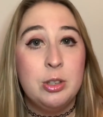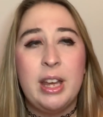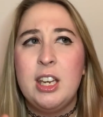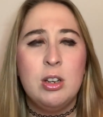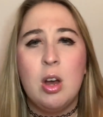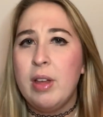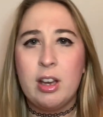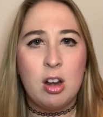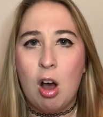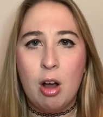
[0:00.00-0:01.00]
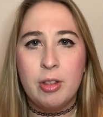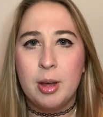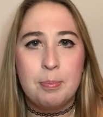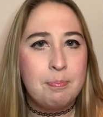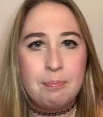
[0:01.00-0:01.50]
Like, you know, like on all
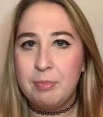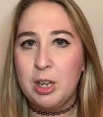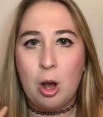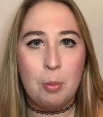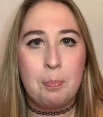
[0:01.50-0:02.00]
the you know,